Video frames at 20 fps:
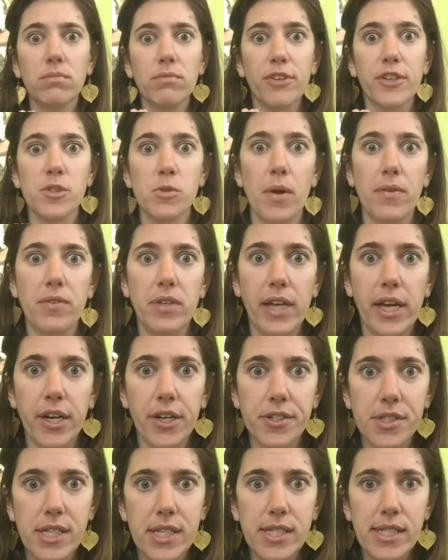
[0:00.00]
First we have to get
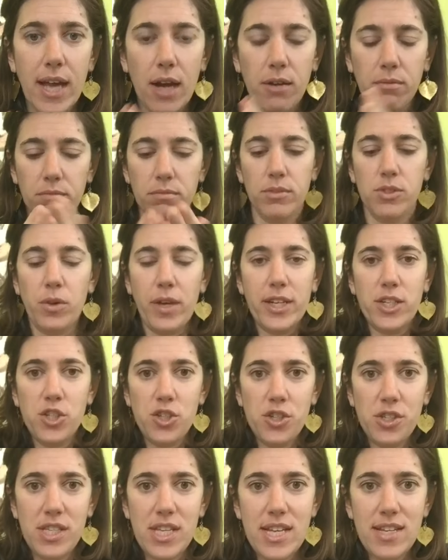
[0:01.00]
our seeds out. So get
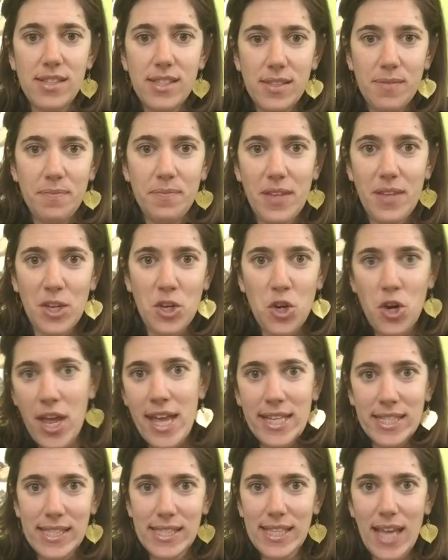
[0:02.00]
your seeds in your
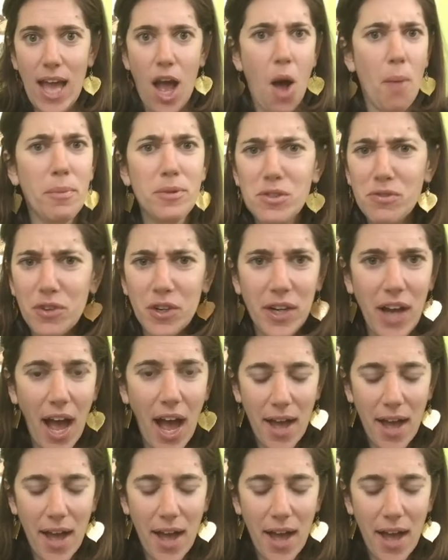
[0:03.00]
hands. I almost forgot.